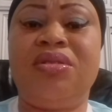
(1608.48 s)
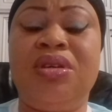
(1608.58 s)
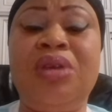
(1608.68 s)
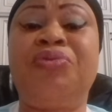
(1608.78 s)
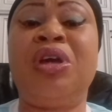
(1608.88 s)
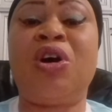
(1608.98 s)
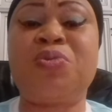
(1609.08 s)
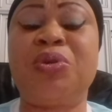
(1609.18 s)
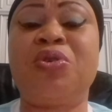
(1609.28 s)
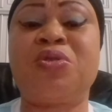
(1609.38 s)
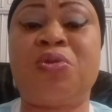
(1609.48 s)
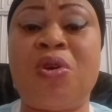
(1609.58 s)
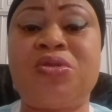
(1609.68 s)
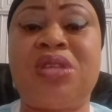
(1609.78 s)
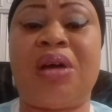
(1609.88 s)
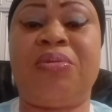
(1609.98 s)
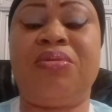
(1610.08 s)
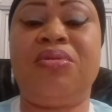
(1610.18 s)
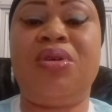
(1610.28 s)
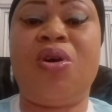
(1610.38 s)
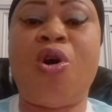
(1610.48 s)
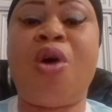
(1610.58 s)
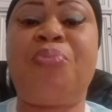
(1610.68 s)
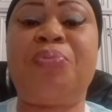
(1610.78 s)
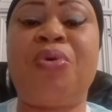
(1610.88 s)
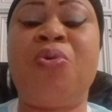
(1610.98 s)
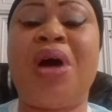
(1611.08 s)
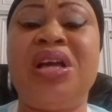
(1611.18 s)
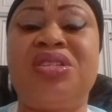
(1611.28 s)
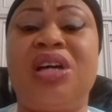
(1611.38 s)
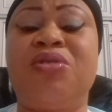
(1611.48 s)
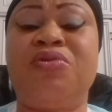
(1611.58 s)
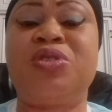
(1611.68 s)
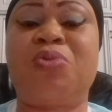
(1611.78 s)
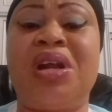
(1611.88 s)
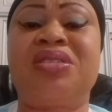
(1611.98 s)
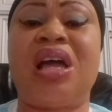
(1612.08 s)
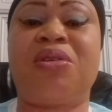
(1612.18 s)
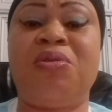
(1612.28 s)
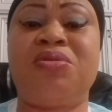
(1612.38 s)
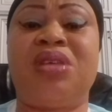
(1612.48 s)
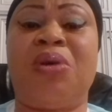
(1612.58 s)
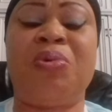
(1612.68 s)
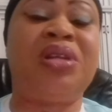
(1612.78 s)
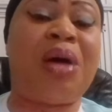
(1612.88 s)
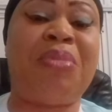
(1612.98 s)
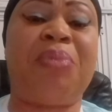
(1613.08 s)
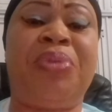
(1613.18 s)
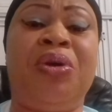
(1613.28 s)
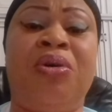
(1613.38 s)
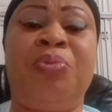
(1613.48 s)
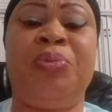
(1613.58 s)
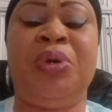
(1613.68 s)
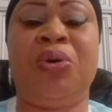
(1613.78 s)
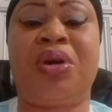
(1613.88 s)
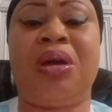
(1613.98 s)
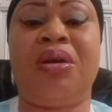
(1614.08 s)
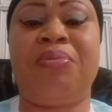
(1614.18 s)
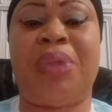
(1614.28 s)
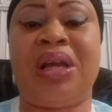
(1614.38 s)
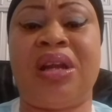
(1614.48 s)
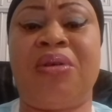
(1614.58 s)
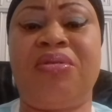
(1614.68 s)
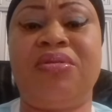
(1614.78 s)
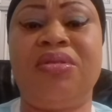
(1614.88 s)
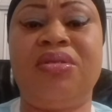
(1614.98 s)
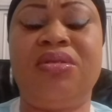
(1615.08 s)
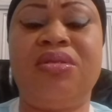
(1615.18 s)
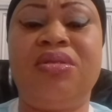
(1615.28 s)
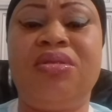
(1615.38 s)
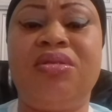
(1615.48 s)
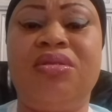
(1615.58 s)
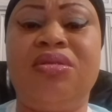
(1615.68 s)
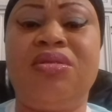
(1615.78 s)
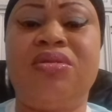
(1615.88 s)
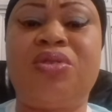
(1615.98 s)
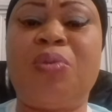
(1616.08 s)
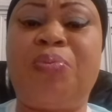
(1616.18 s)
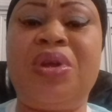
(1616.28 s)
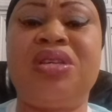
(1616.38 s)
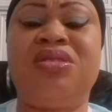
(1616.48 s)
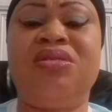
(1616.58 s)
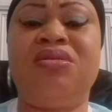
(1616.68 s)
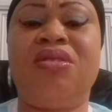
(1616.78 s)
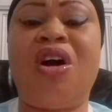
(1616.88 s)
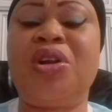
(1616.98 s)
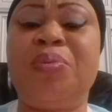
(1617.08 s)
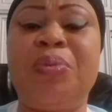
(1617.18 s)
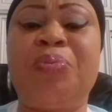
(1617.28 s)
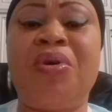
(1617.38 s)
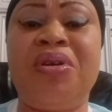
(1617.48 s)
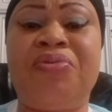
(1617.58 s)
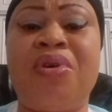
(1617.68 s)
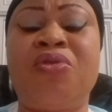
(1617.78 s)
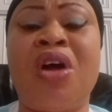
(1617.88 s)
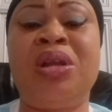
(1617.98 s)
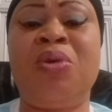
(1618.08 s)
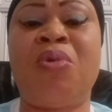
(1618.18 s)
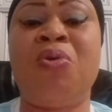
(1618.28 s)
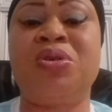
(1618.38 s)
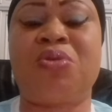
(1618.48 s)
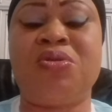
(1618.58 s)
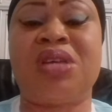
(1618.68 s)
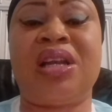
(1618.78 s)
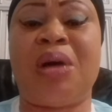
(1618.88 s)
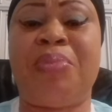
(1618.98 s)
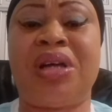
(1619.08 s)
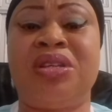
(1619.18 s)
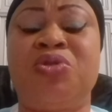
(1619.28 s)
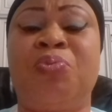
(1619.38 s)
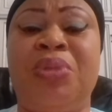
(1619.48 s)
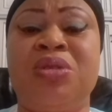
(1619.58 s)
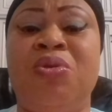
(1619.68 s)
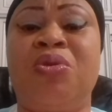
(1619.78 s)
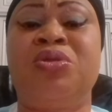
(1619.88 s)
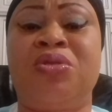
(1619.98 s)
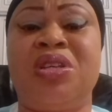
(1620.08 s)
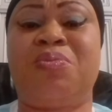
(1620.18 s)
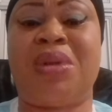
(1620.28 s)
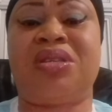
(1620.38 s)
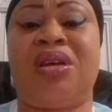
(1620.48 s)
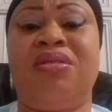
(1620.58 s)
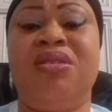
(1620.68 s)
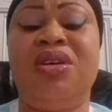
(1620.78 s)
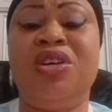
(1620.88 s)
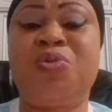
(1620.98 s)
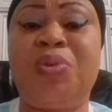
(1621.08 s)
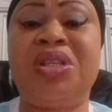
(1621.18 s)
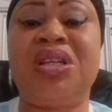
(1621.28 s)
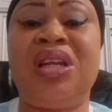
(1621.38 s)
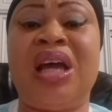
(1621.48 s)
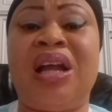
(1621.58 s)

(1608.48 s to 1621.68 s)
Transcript: If the hospitals close down, or people who are in charge of this quarantine close down, would that not be okay by now? So please, all the people involved or anyone who is concerned about this should please look into this matter speedily